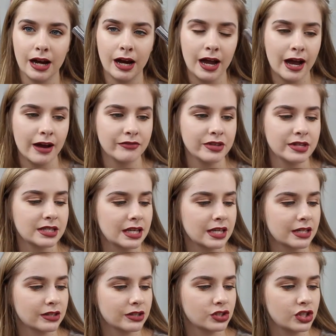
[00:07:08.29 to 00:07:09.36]
I have this
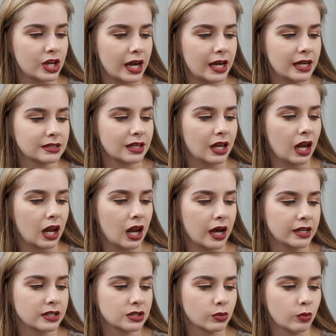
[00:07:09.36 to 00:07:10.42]
in the shade
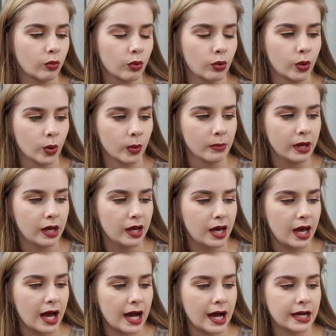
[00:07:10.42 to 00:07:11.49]
Light Warm
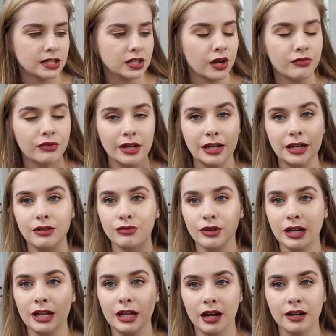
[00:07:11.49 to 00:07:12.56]
and I really
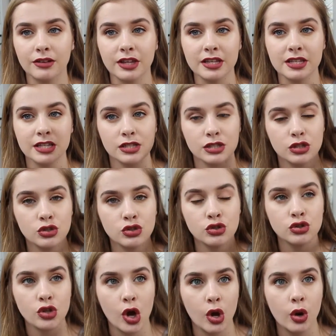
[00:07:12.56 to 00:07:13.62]
really like this it's
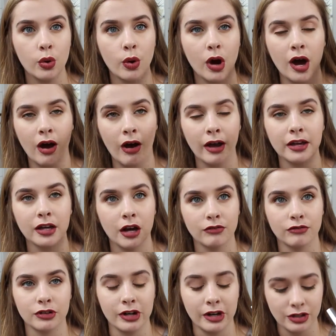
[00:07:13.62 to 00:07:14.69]
so high
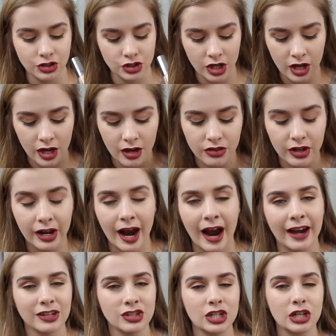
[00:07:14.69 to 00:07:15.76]
coverage that it
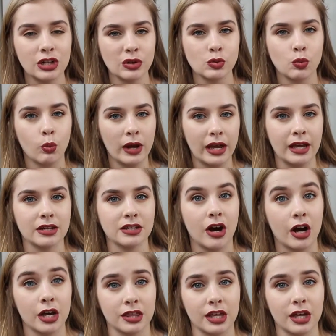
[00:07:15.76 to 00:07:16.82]
actually looks weird
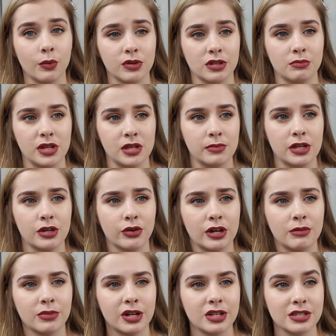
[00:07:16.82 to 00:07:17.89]
I think with a BB
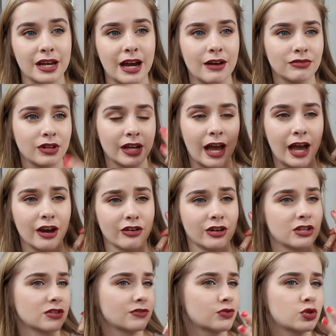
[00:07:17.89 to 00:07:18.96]
cream because I have like
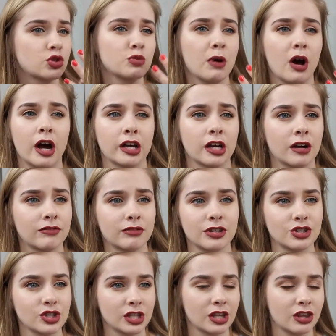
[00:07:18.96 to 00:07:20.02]
areas of super high
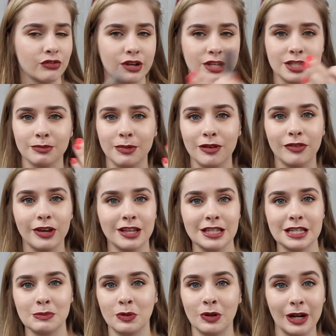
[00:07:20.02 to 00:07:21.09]
coverage and then the rest of my face
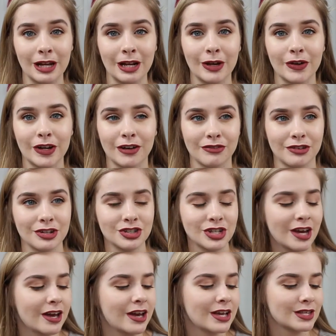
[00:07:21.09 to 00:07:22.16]
is pretty low coverage
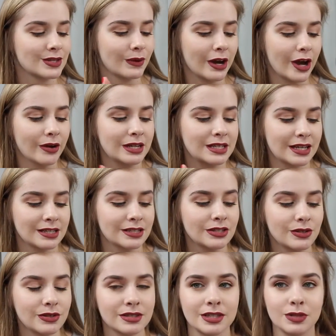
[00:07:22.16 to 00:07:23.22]
so I only tend to
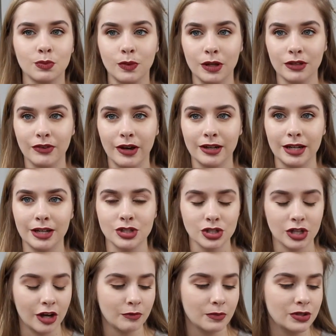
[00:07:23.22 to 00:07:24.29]
use this with foundation
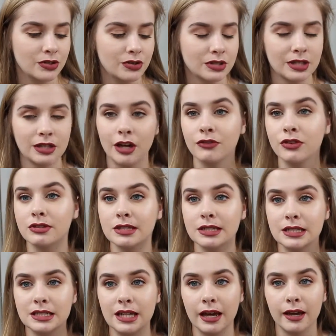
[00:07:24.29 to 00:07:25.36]
I've been using I've used it
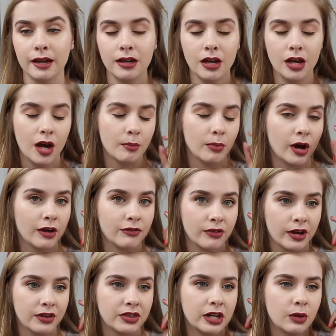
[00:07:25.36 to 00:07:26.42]
today but I
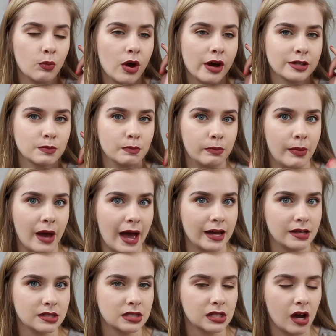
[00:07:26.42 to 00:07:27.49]
find that it works
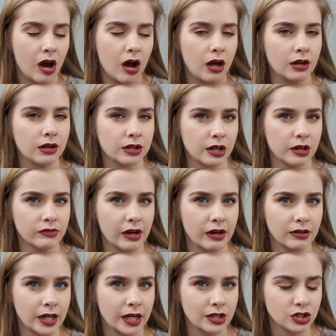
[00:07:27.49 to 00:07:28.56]
best under
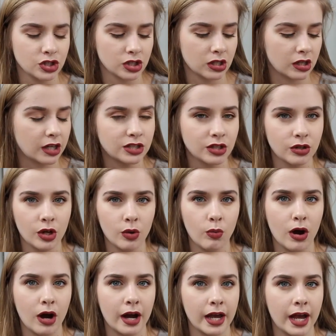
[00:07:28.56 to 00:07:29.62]
foundation. I don't know
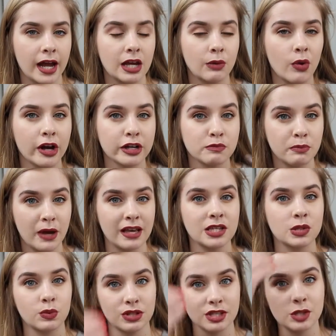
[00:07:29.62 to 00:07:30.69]
why and it works
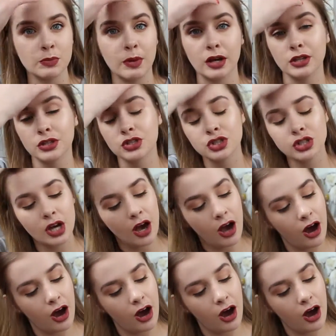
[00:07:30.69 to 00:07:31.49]
best with a sponge.